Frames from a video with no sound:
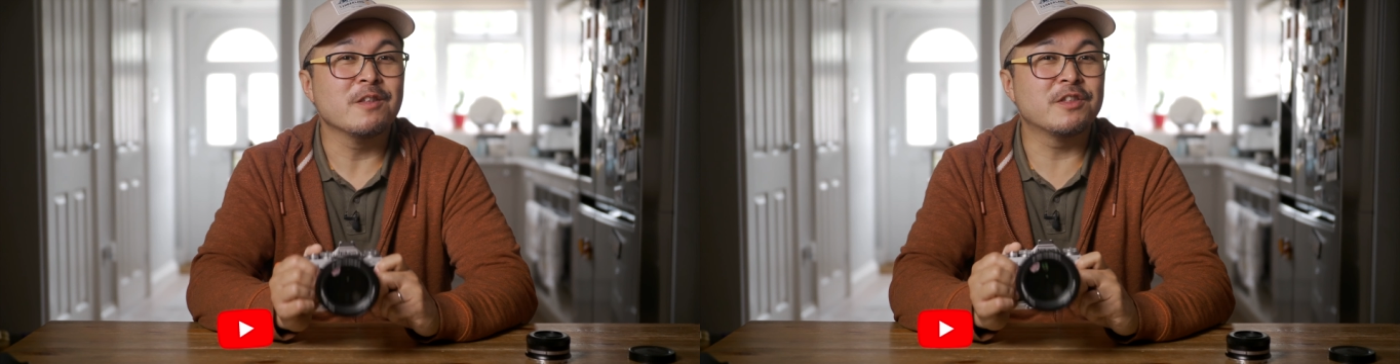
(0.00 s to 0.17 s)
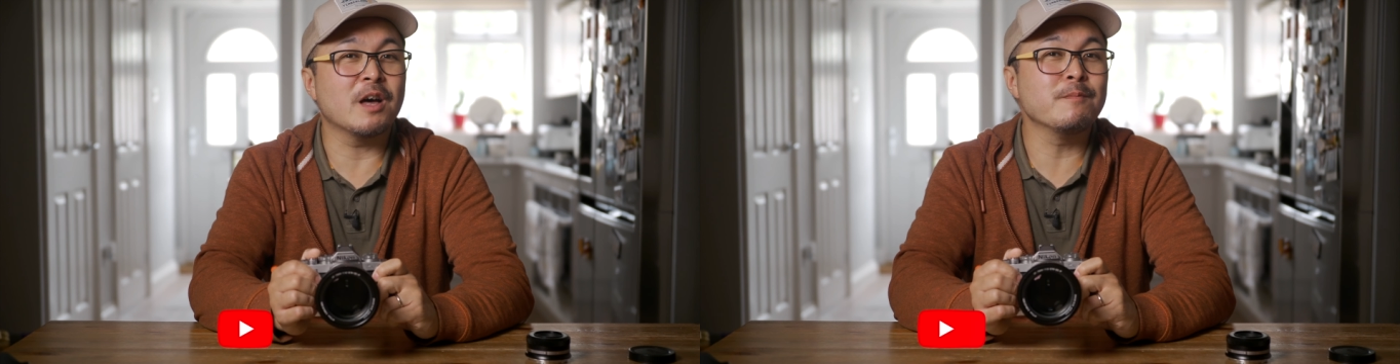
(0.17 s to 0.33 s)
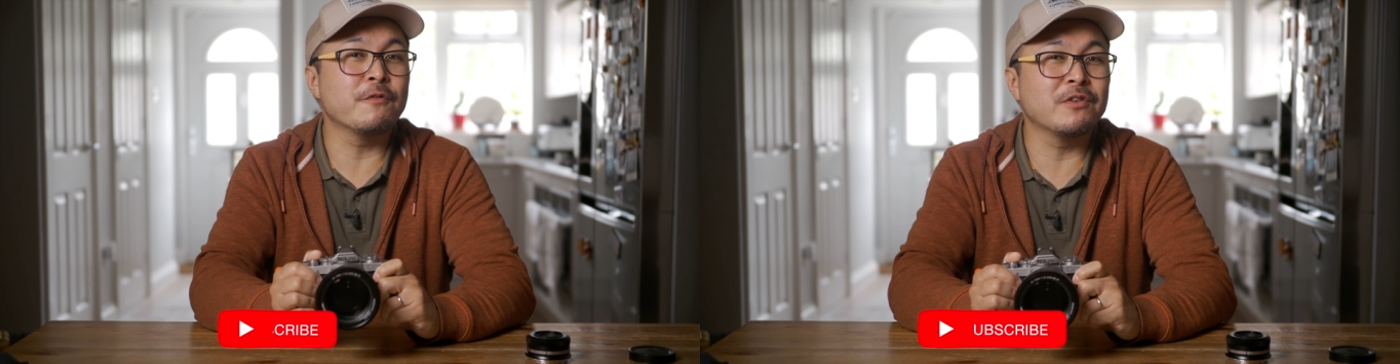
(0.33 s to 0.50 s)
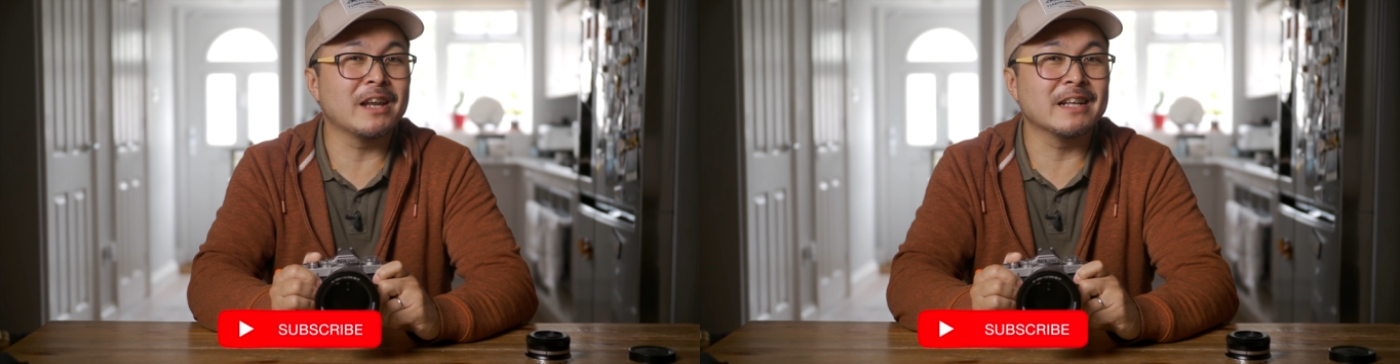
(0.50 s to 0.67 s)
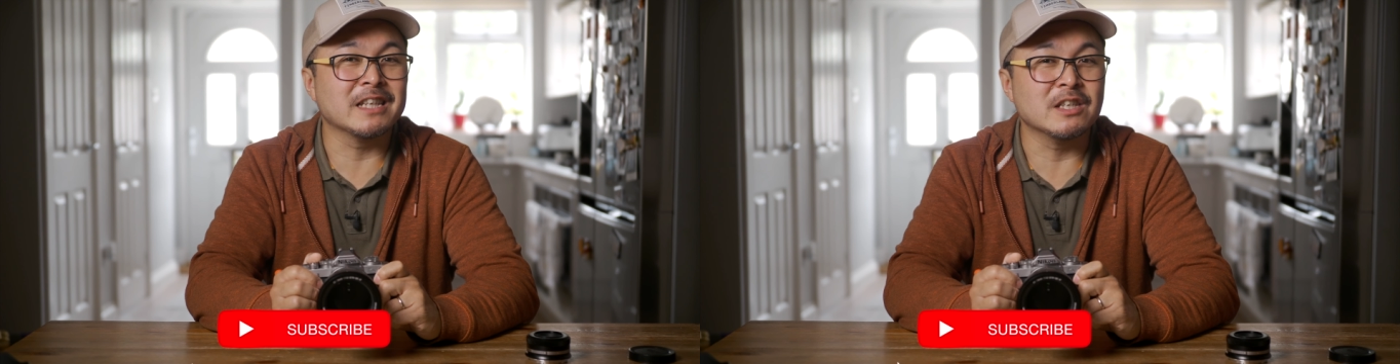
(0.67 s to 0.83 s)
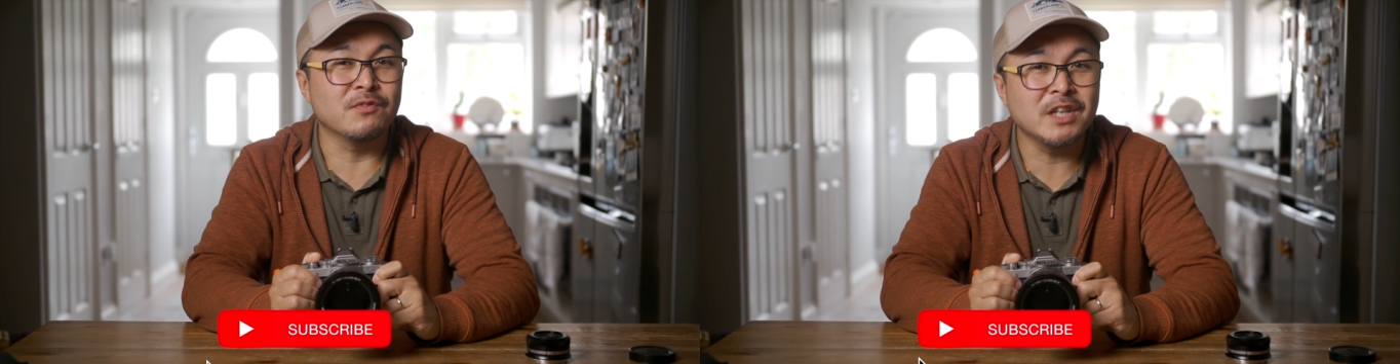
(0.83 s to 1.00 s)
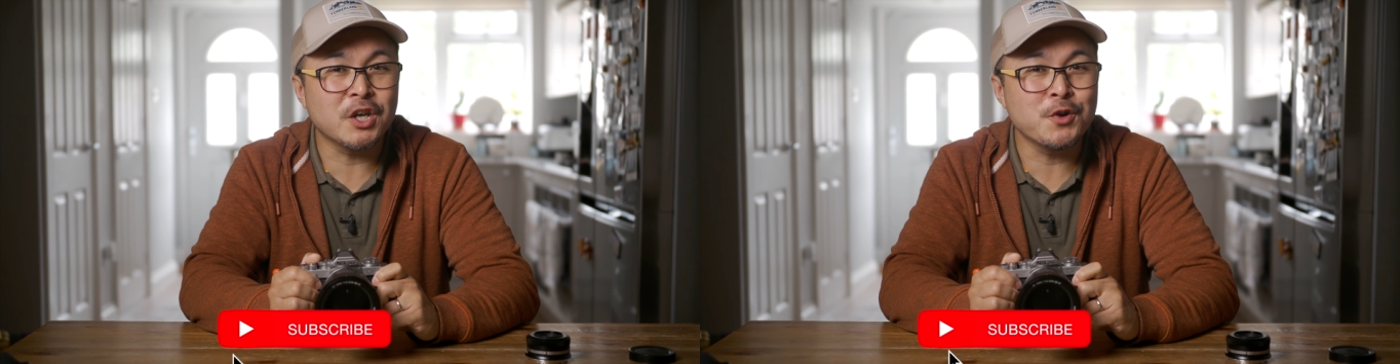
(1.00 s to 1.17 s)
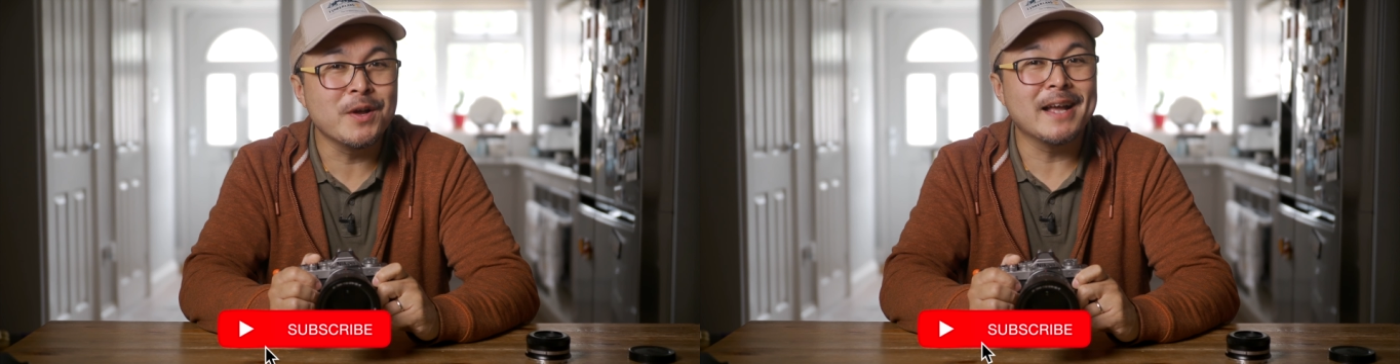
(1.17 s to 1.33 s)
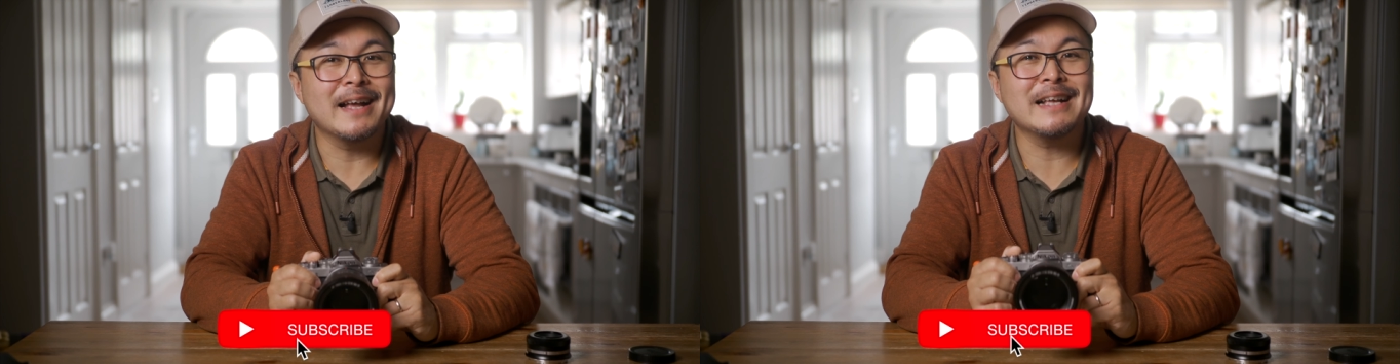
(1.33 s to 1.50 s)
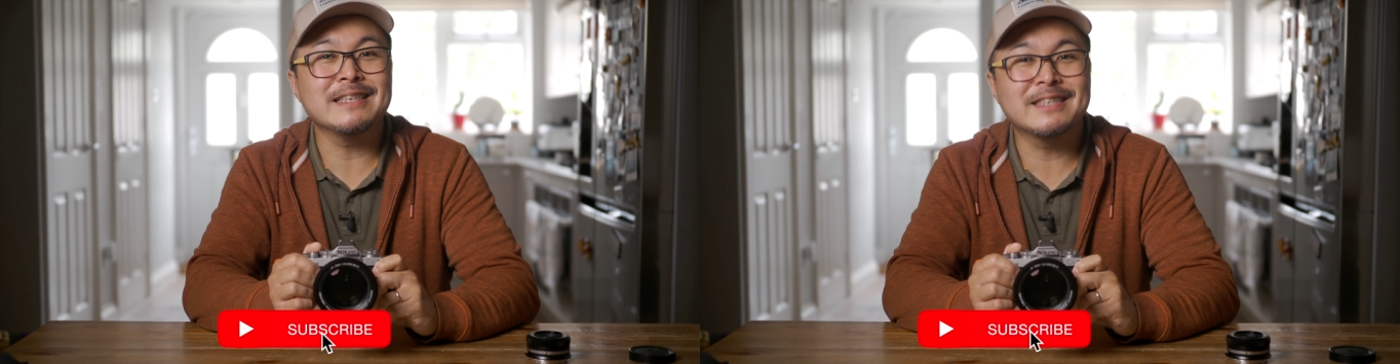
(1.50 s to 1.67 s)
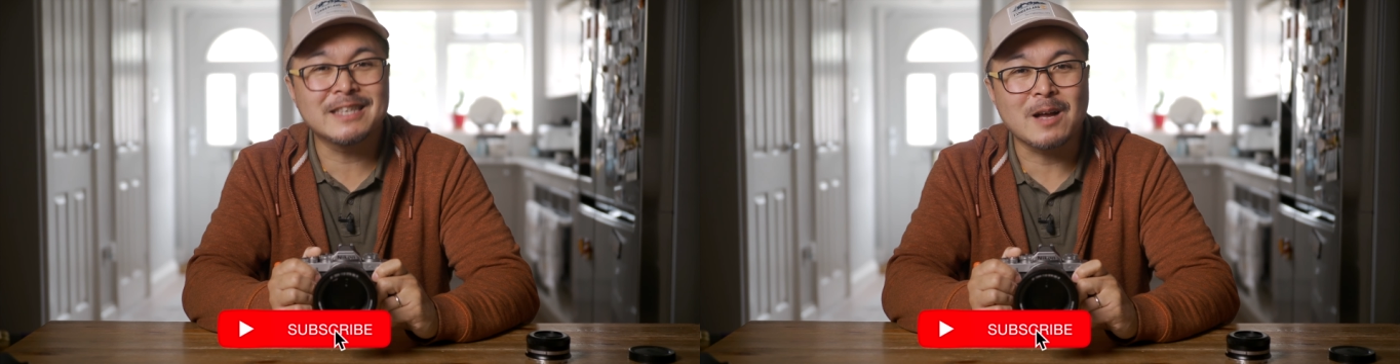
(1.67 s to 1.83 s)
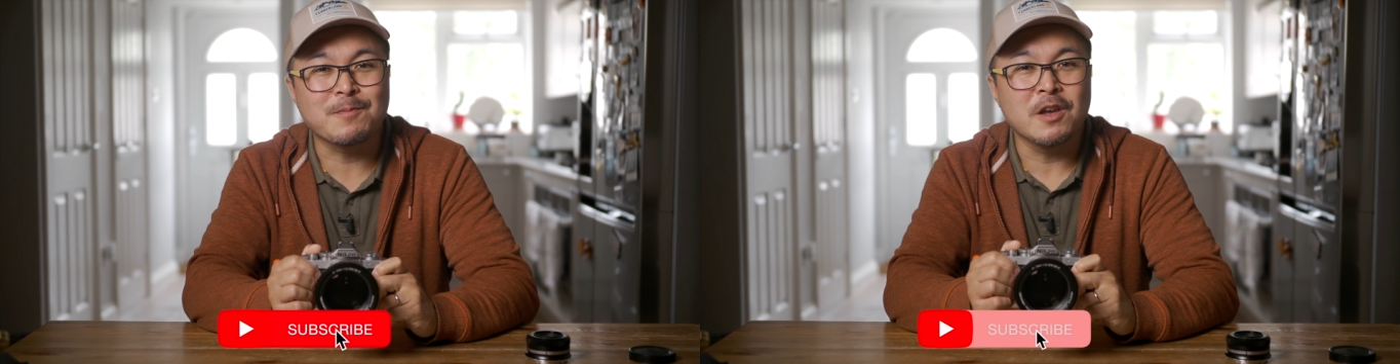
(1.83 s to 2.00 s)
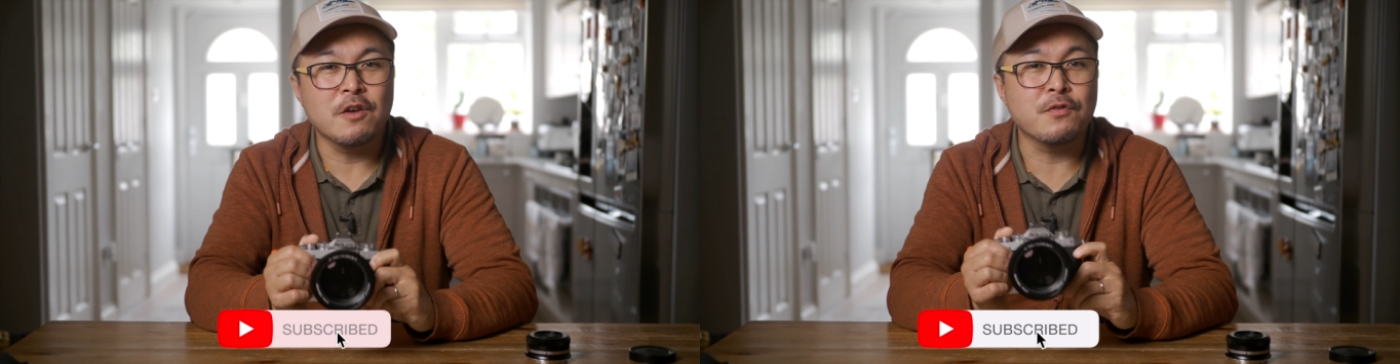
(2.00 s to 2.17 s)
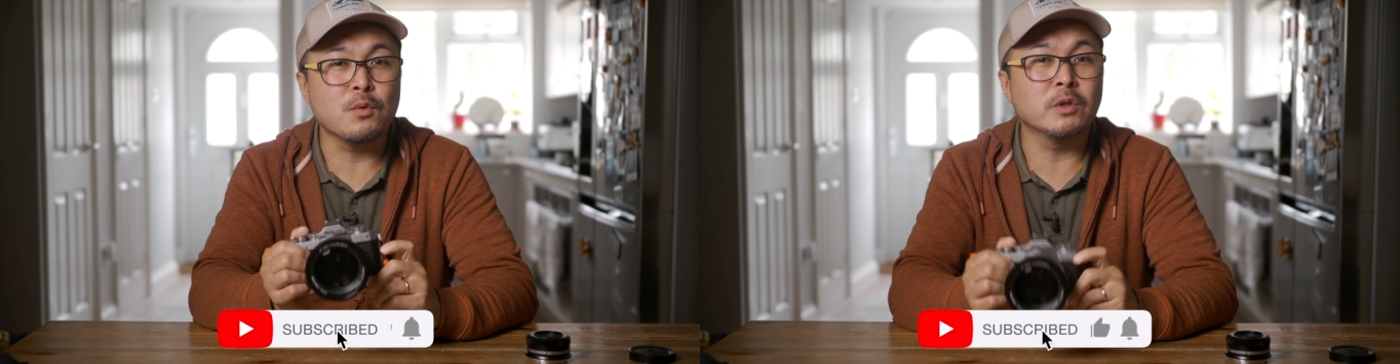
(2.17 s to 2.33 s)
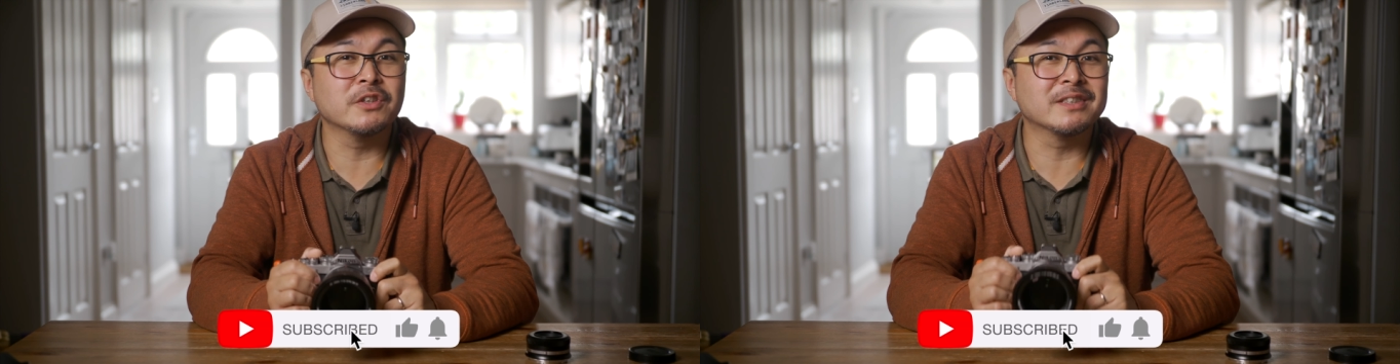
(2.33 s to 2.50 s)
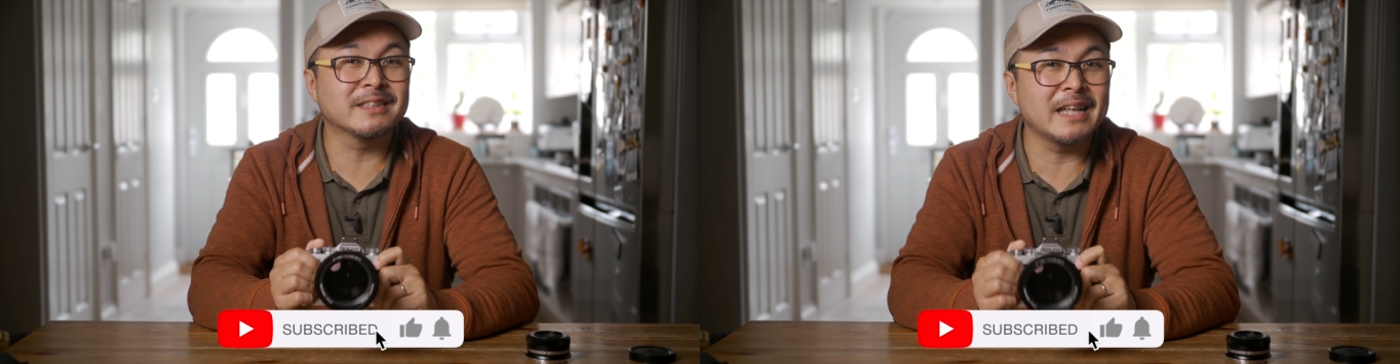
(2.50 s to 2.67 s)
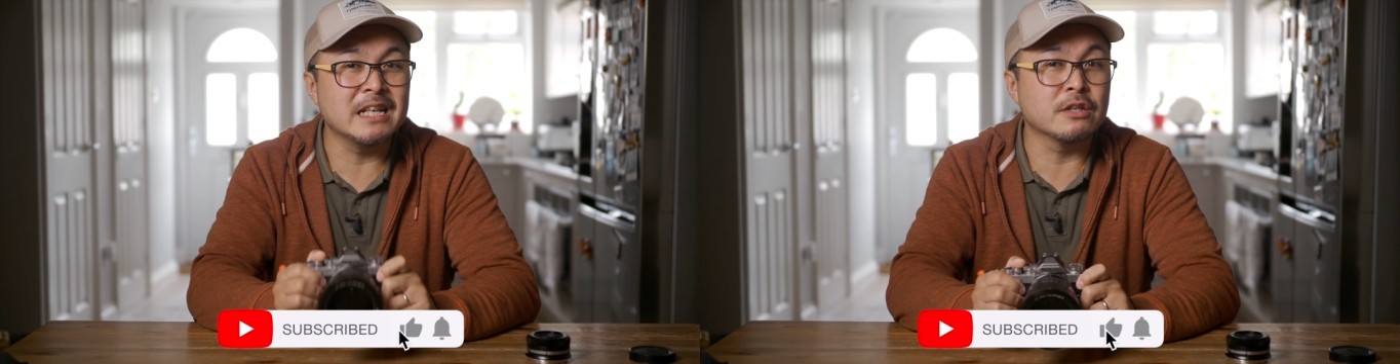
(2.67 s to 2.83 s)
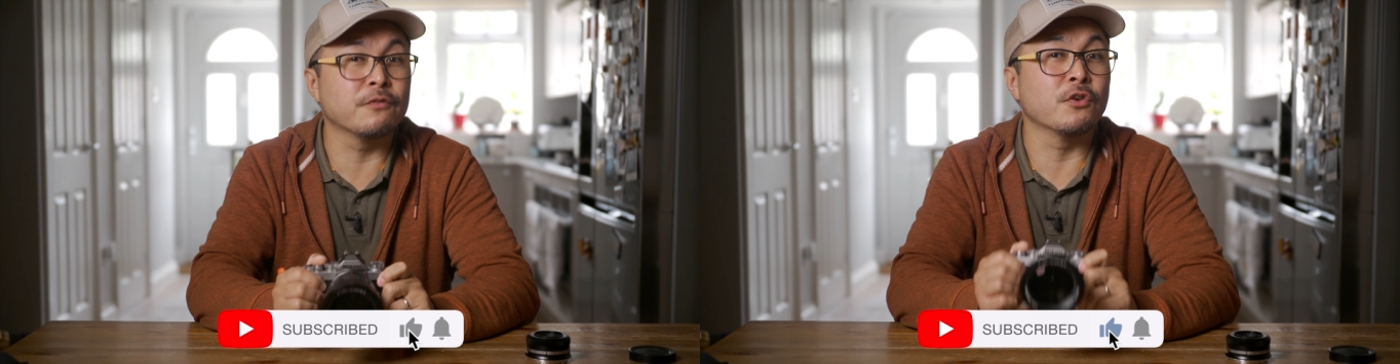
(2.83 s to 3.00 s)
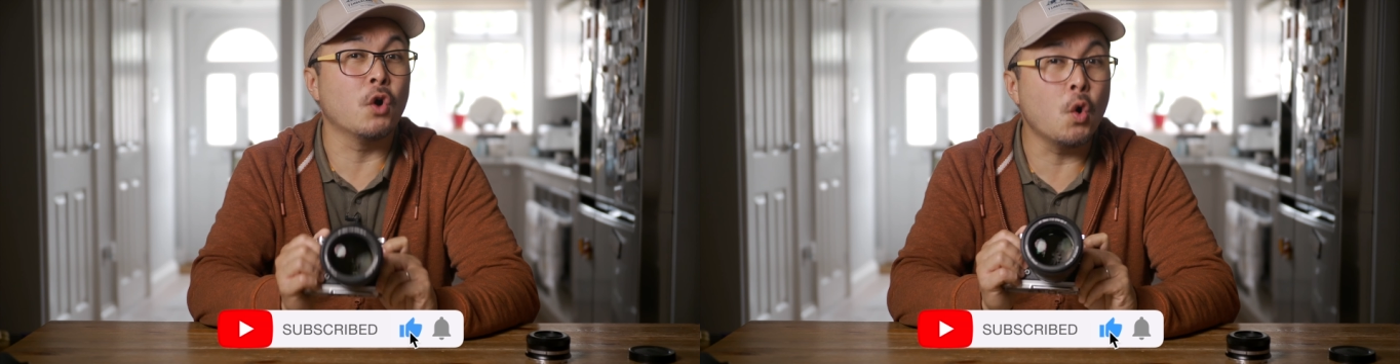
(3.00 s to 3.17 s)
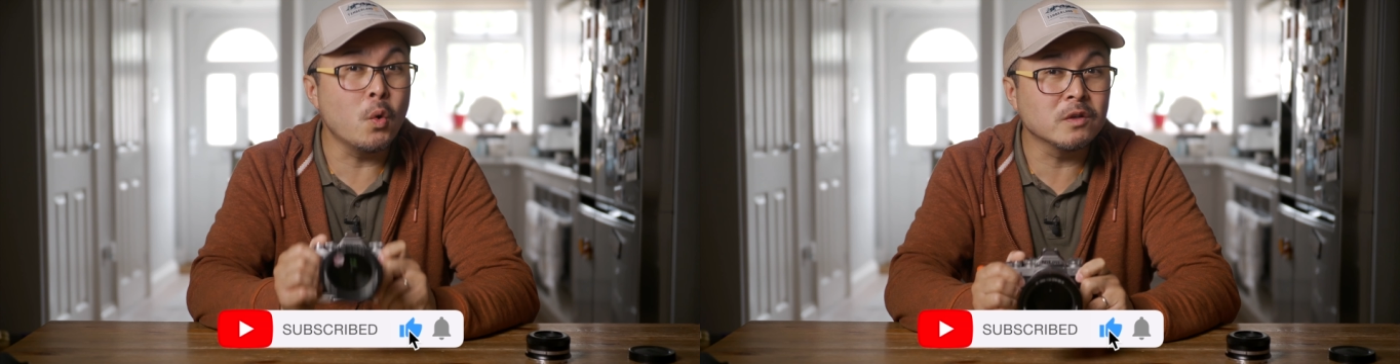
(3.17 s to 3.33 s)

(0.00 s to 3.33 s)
Thumb if you like this video and sub if you want to stay in touch with